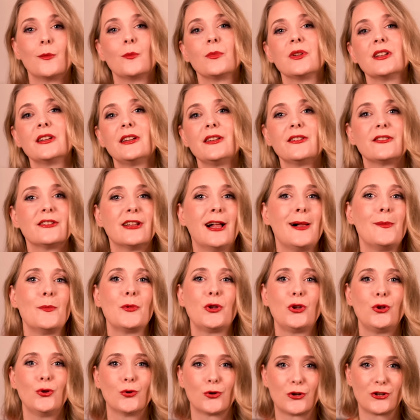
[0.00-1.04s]
Please tell me
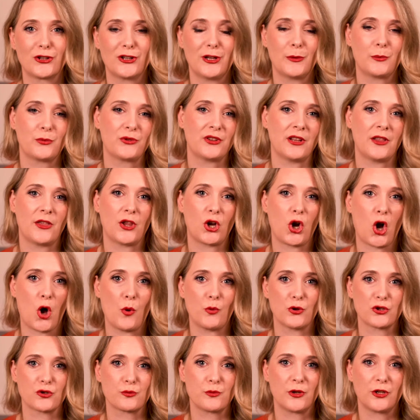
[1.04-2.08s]
your tips in the
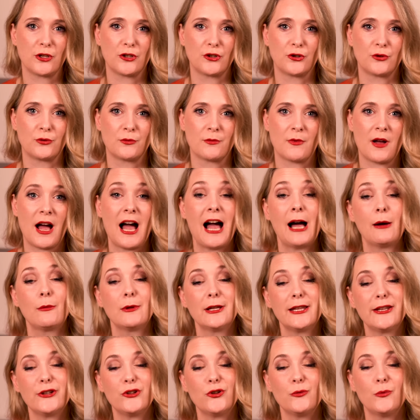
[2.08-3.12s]
comments below. I will
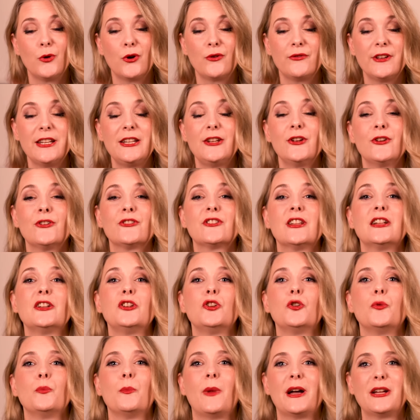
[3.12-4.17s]
link to more videos that
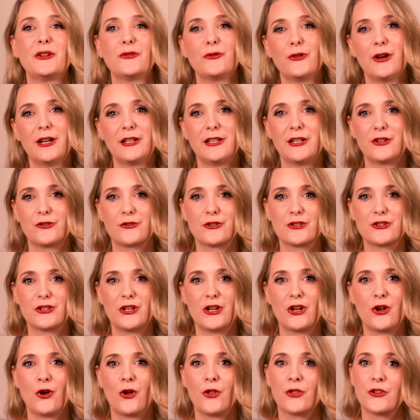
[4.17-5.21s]
you might find
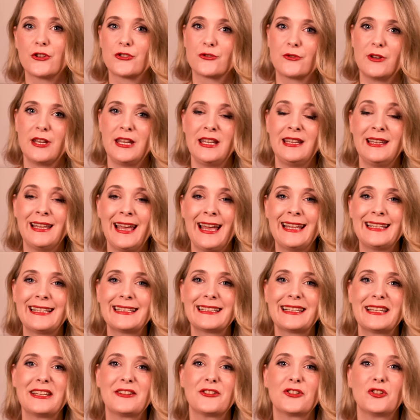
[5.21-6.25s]
interesting on the screen and add
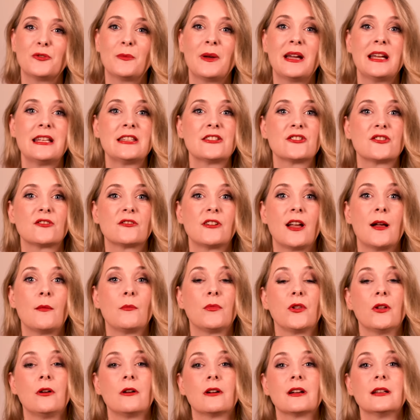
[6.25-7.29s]
links to my Instagram,
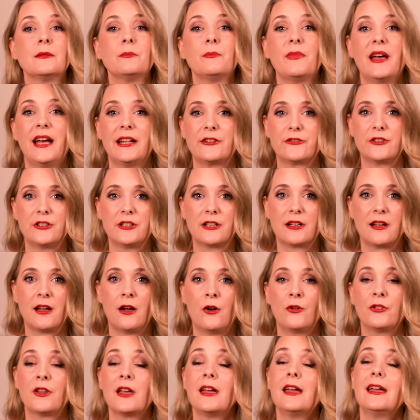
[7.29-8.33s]
blog and Patreon
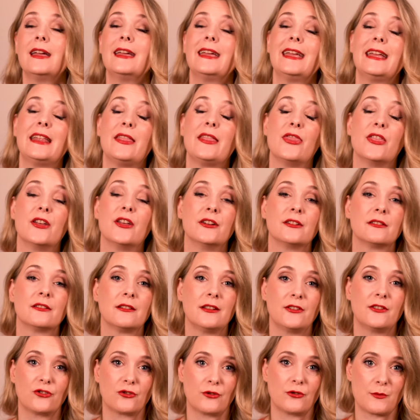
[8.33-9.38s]
account in the
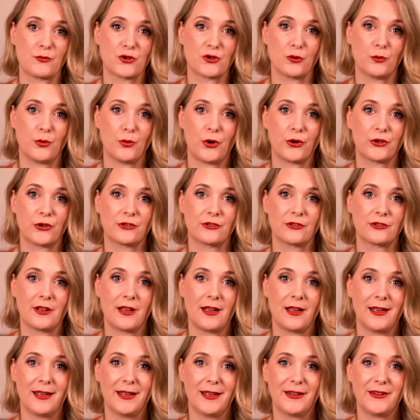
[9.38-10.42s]
description box.
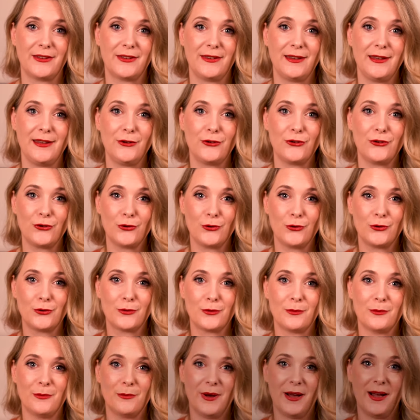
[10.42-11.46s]
See you soon,
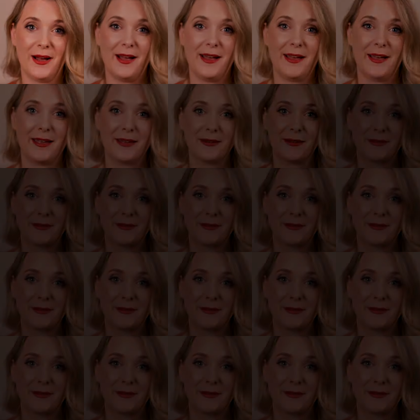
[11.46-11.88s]
bye!